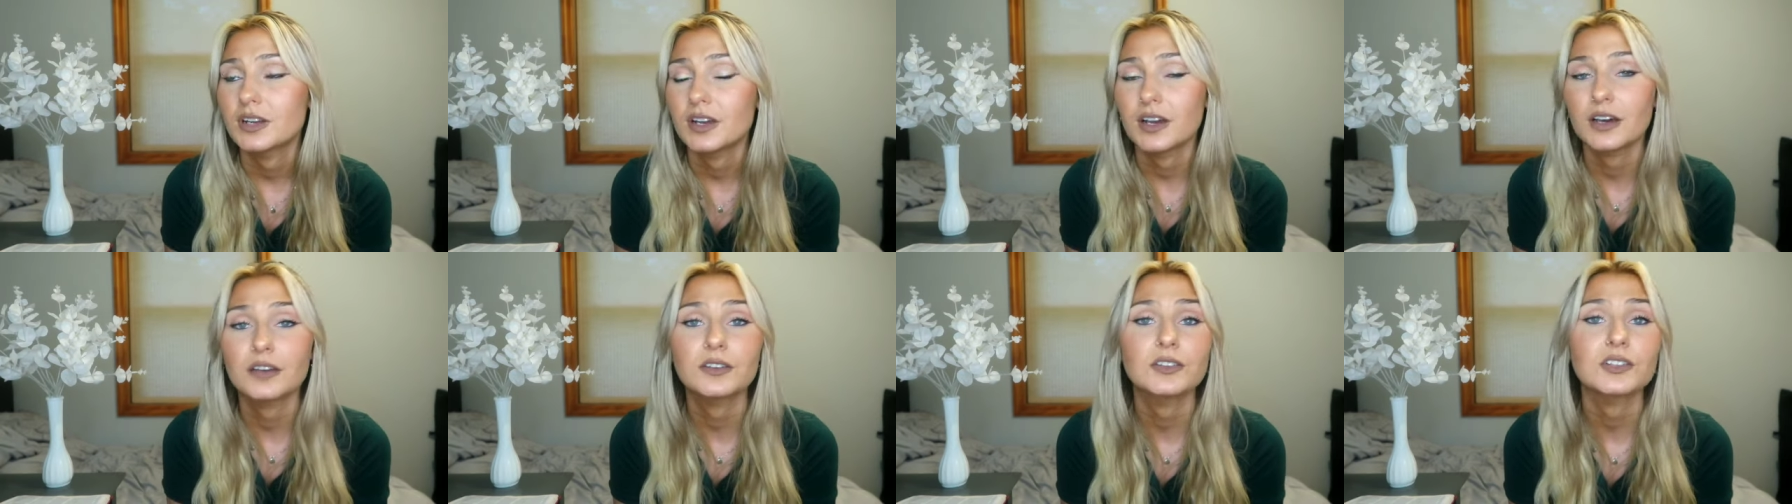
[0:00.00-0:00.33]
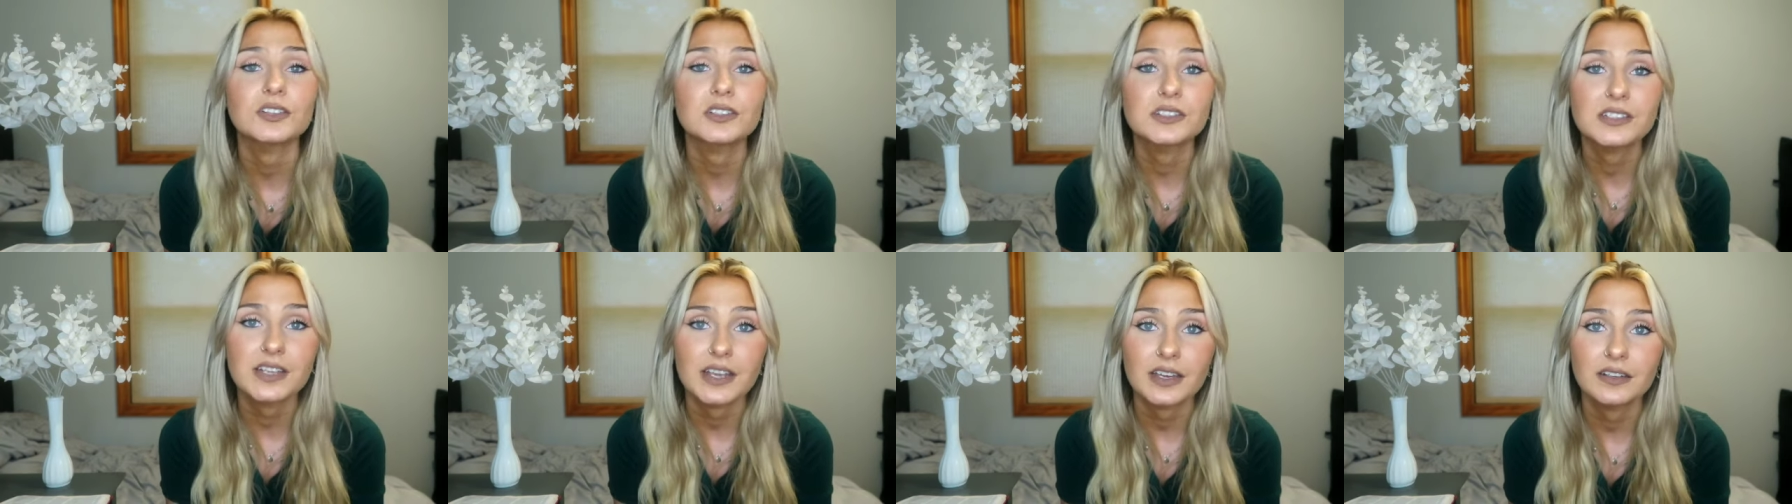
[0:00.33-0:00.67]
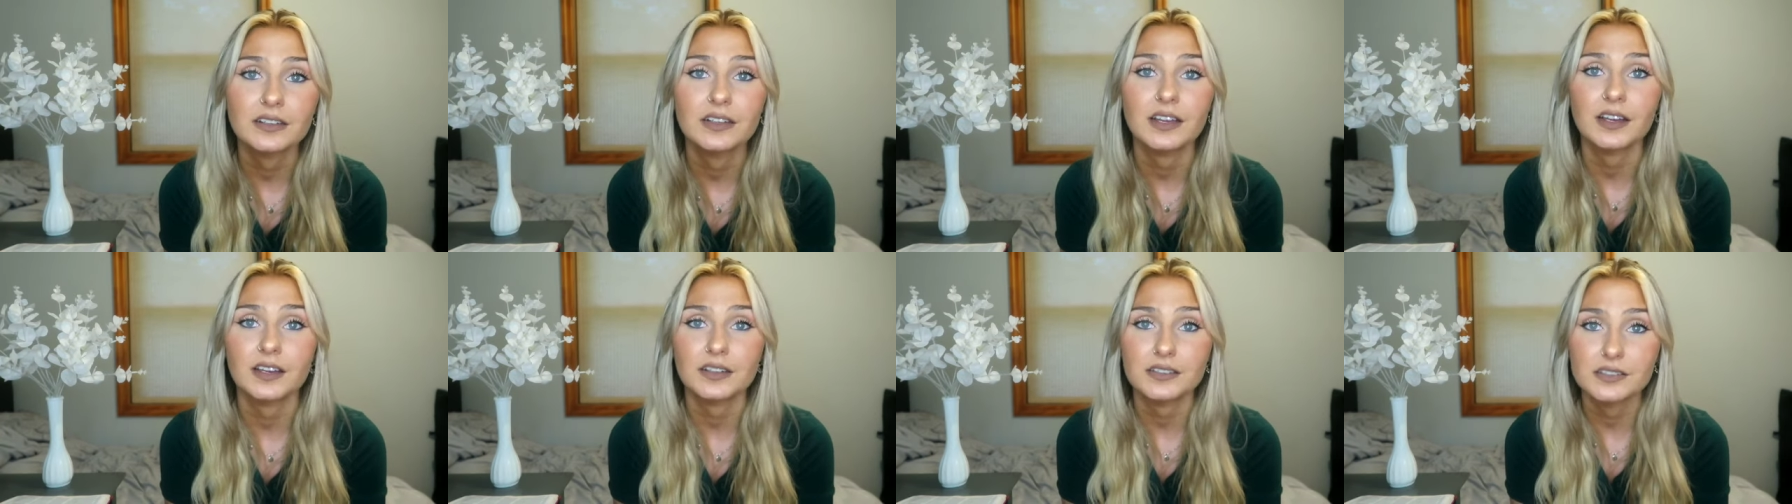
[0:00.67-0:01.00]

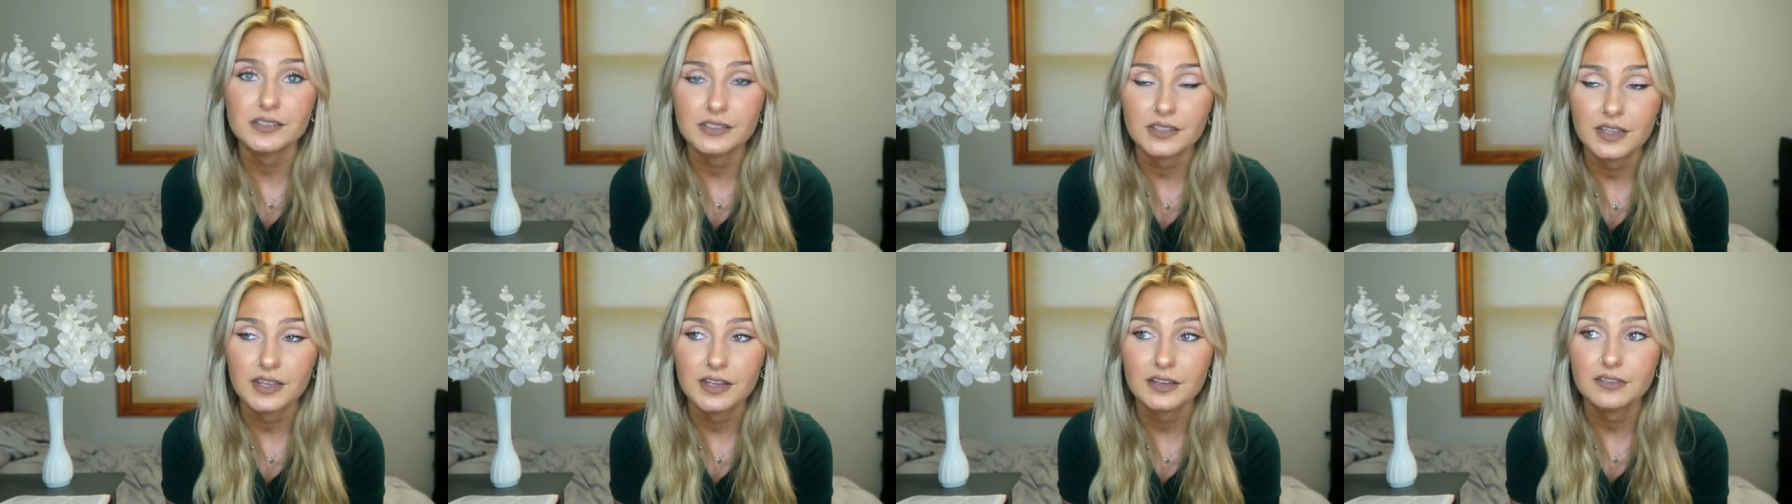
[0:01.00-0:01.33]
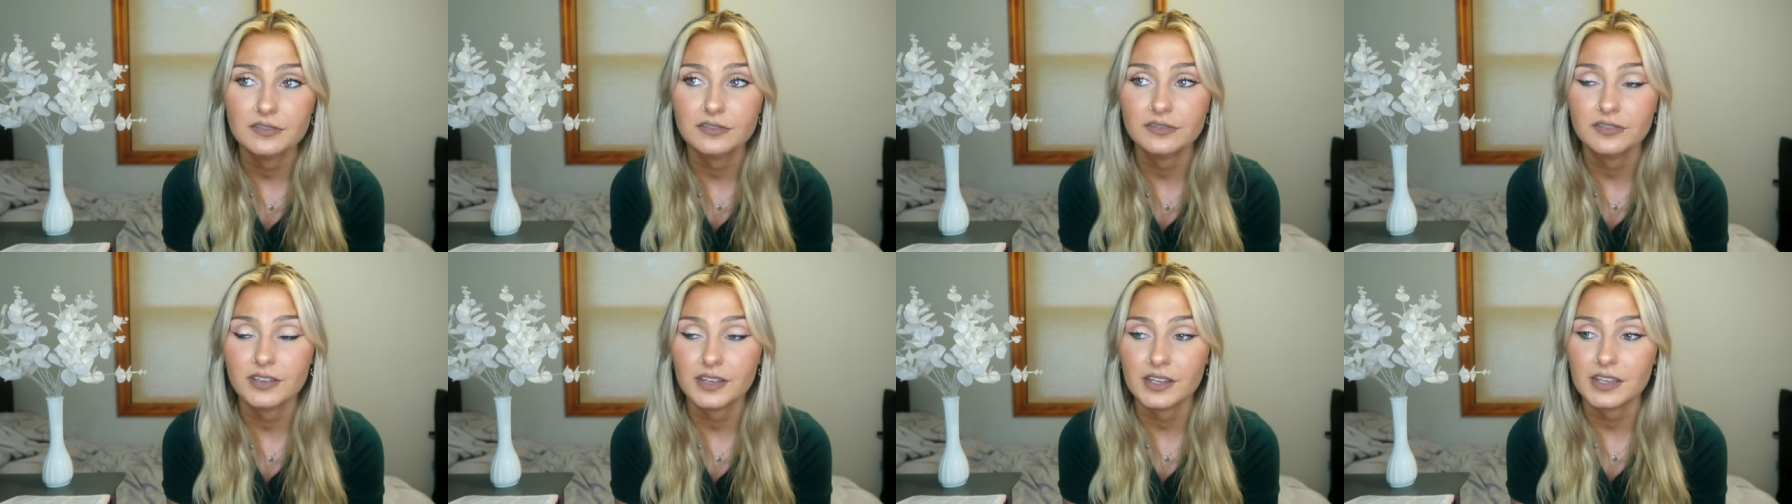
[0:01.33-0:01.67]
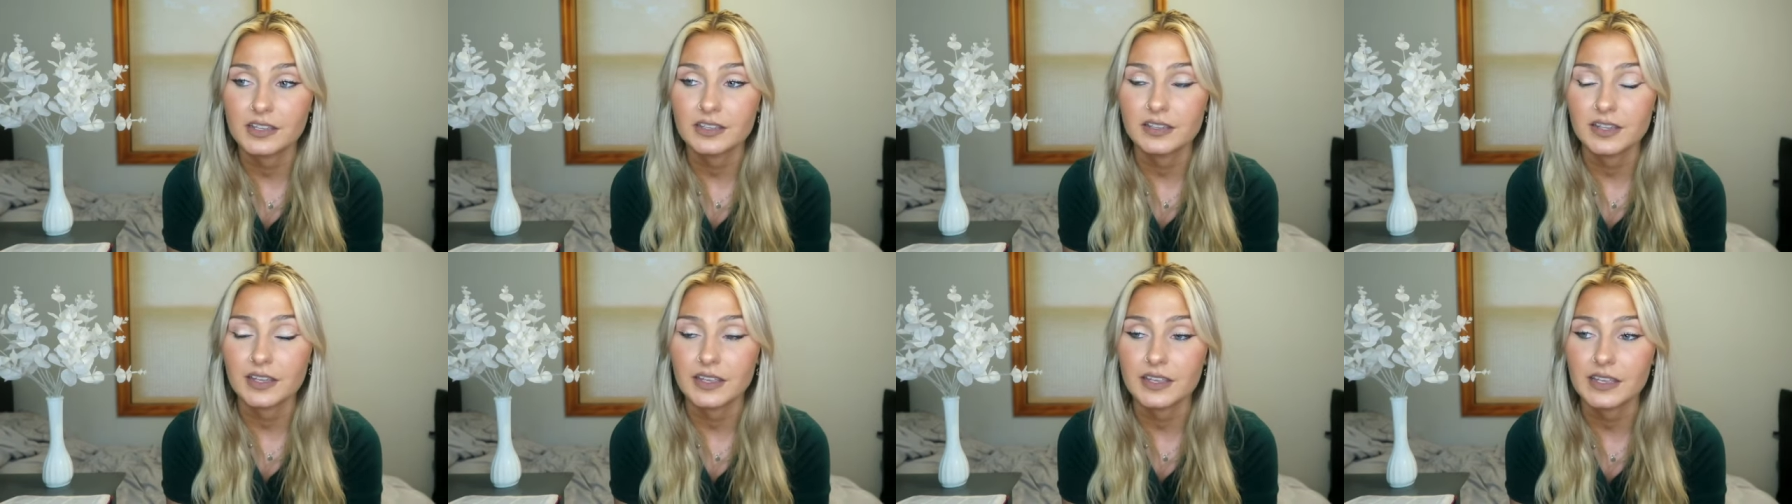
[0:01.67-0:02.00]
understand God's love.
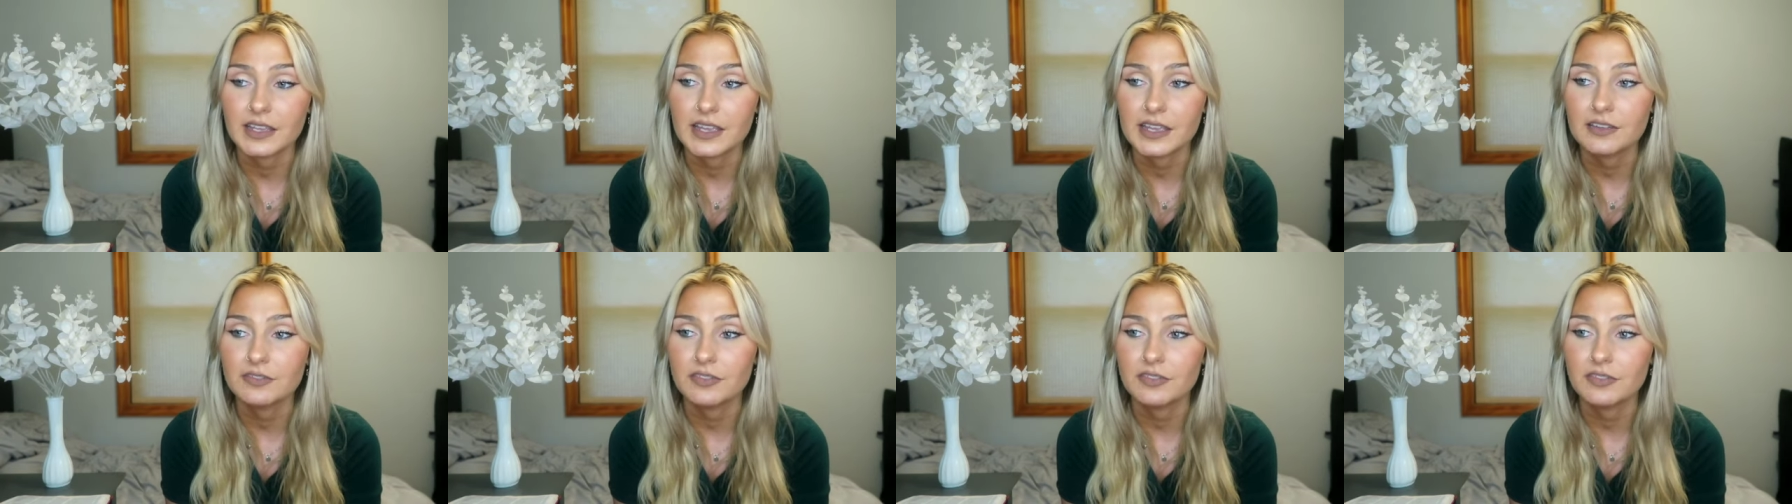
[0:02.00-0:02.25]
And like,